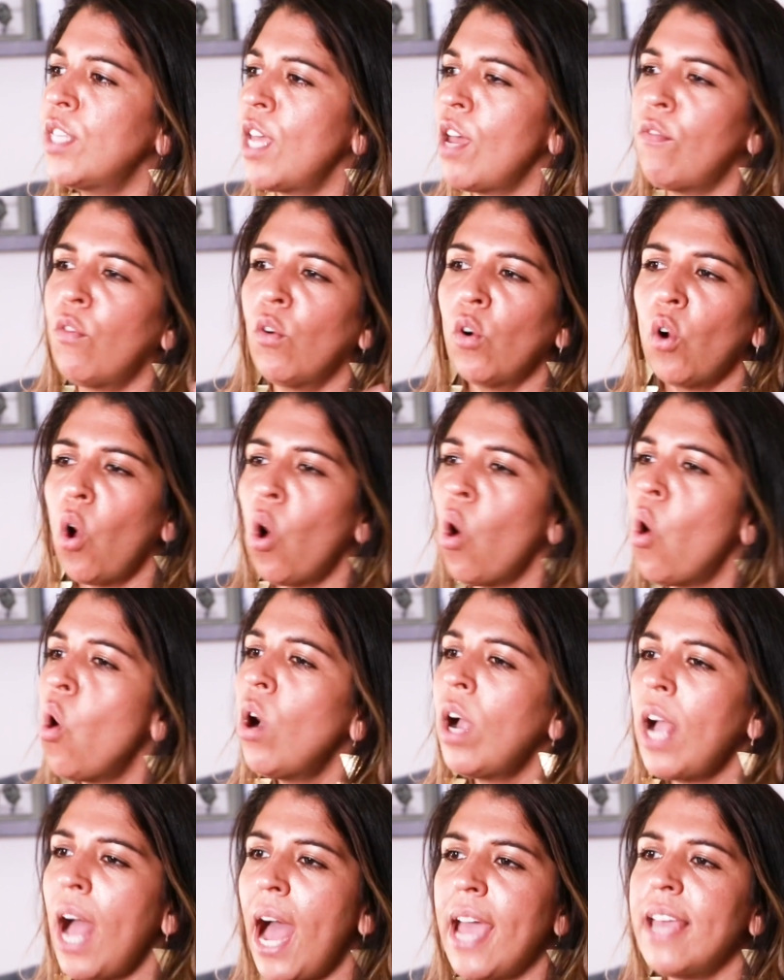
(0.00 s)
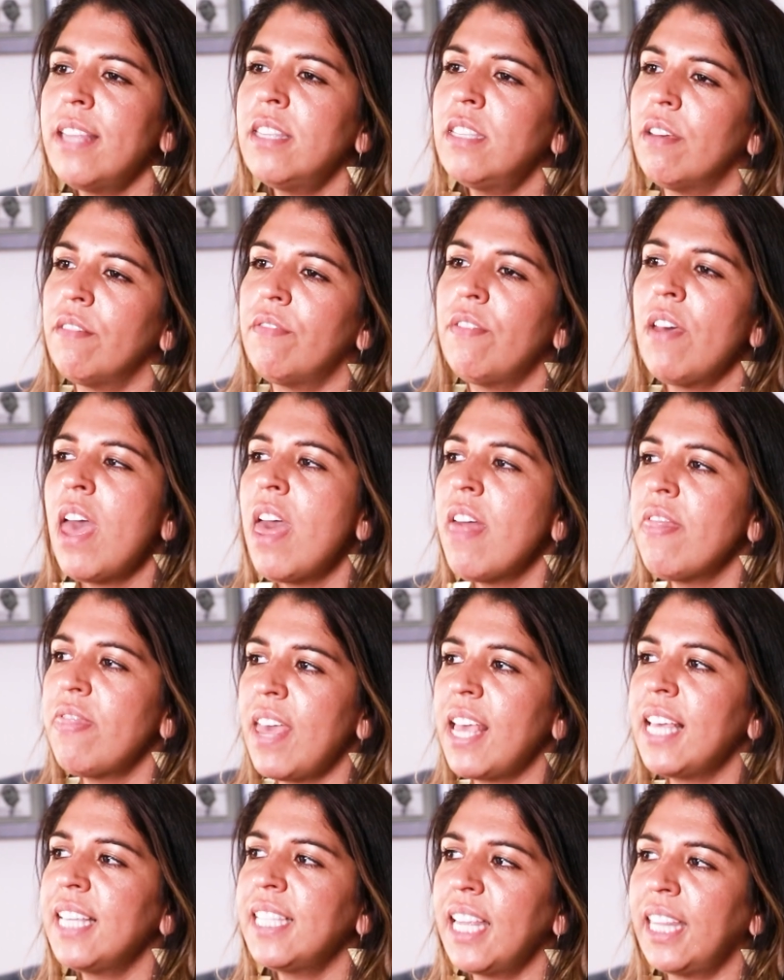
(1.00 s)
they afford all kinds of
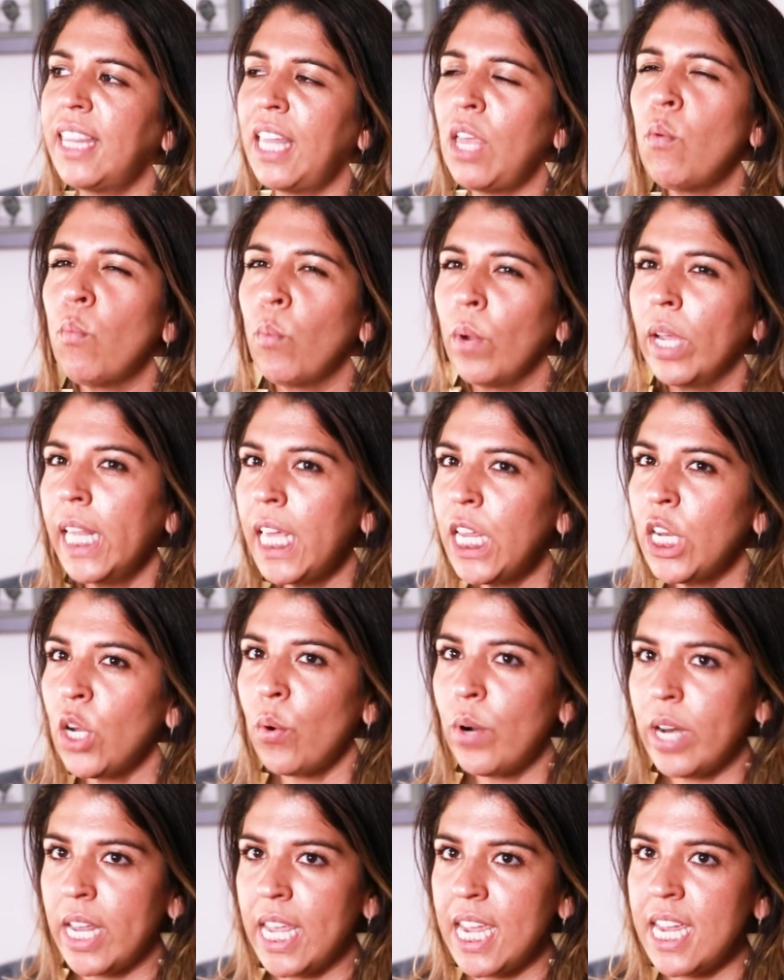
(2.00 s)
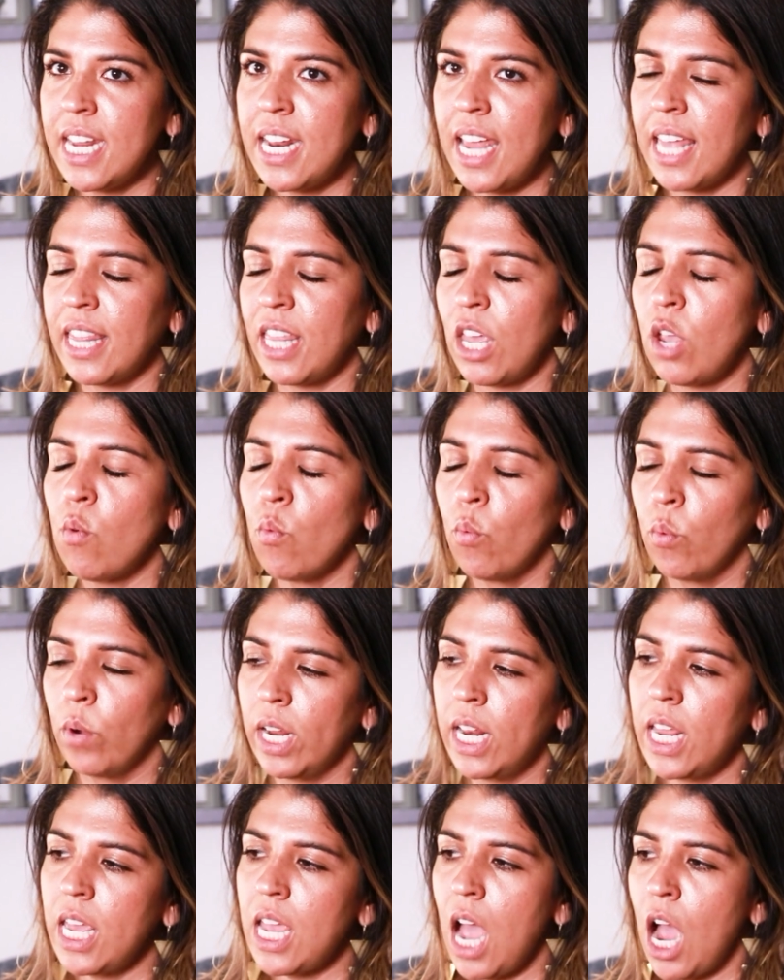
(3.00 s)
things that they really don't need, and they
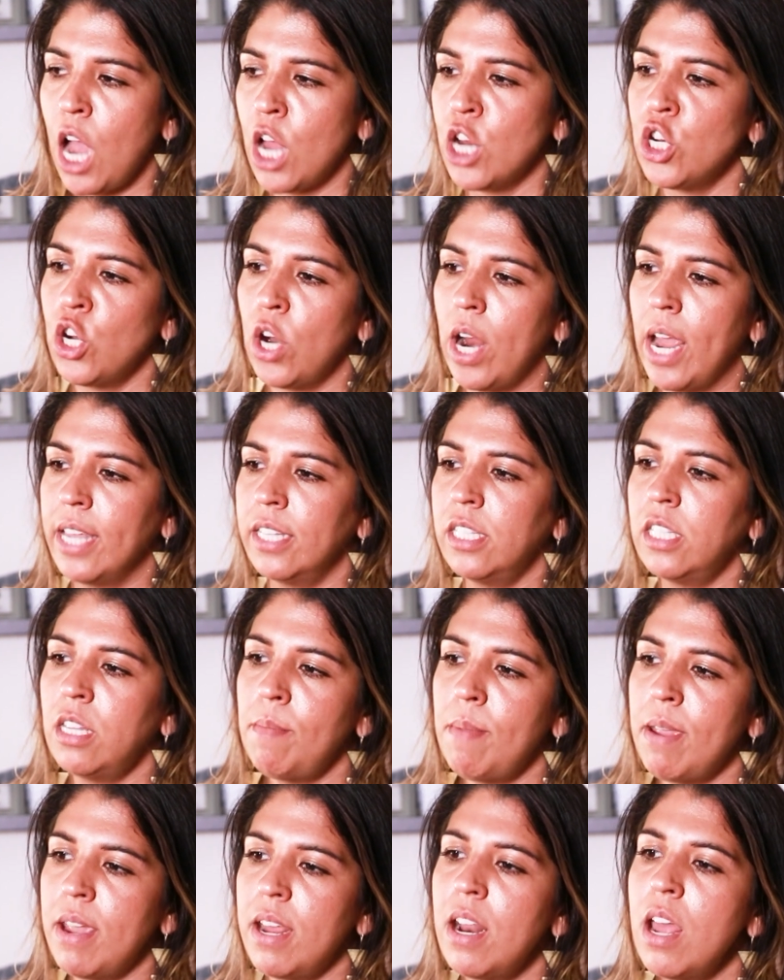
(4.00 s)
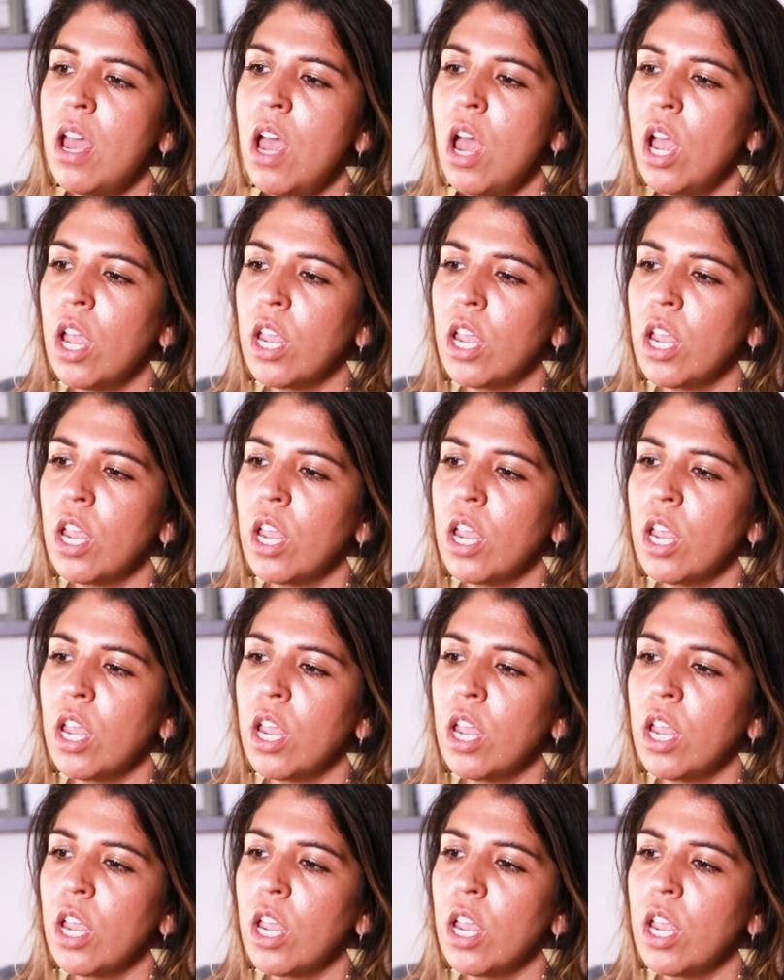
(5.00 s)
really underestimate,